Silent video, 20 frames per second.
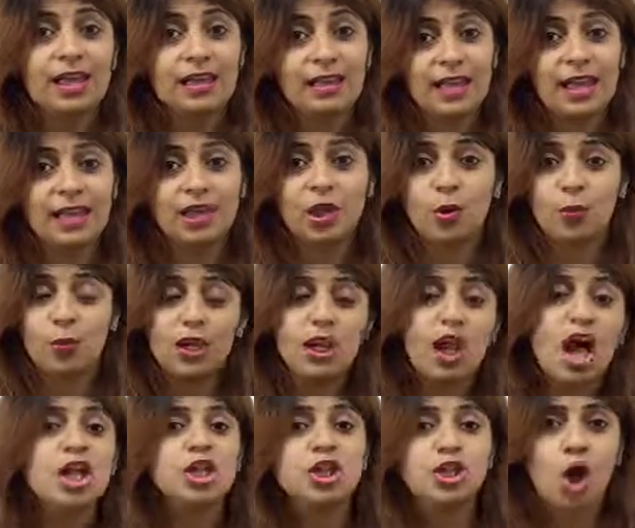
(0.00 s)
then you will
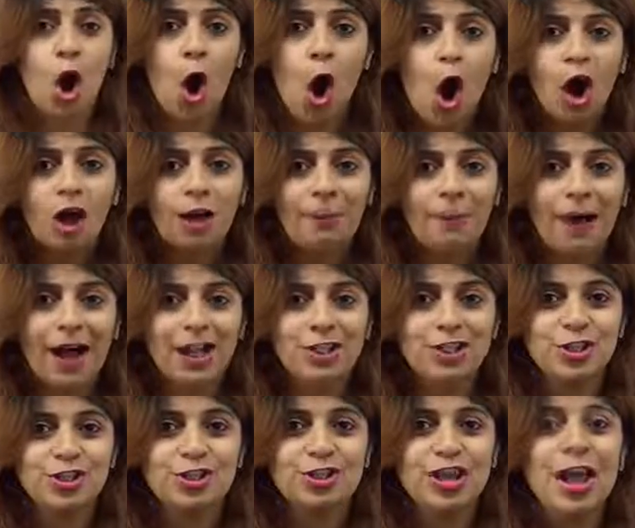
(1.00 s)
not talk
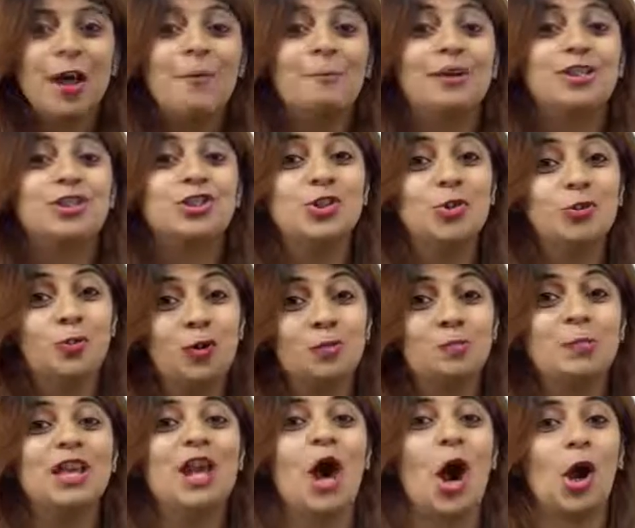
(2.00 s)
much, but you would
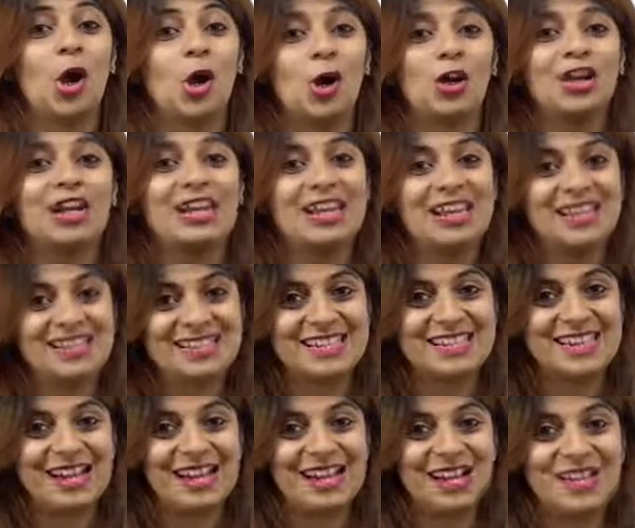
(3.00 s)
be a good
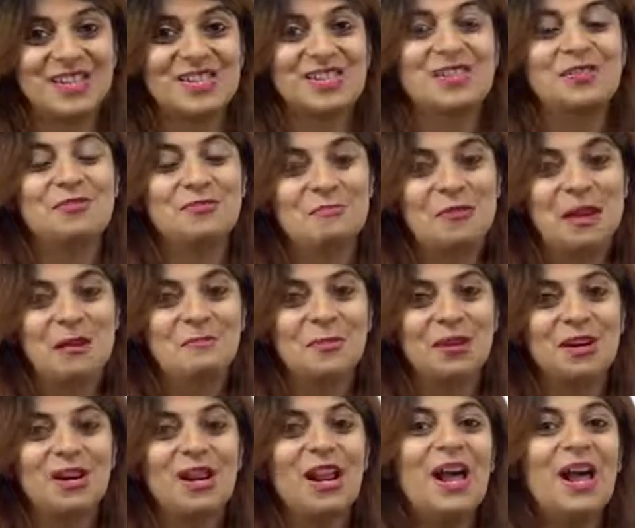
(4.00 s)
listener. So remember,